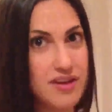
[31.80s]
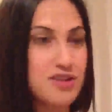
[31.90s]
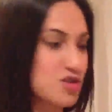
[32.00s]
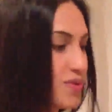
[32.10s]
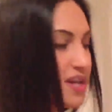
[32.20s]

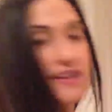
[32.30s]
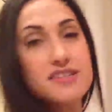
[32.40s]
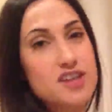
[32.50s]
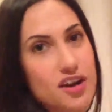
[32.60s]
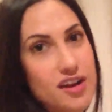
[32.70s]
So I'm going to get
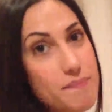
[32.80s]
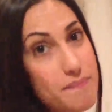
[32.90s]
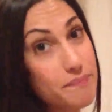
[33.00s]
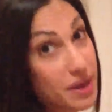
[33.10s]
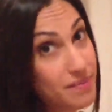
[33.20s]

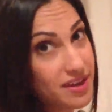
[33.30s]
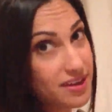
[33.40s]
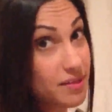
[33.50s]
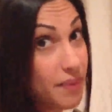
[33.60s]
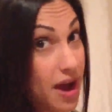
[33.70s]
started by
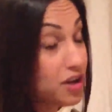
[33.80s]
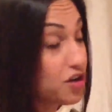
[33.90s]
making the pie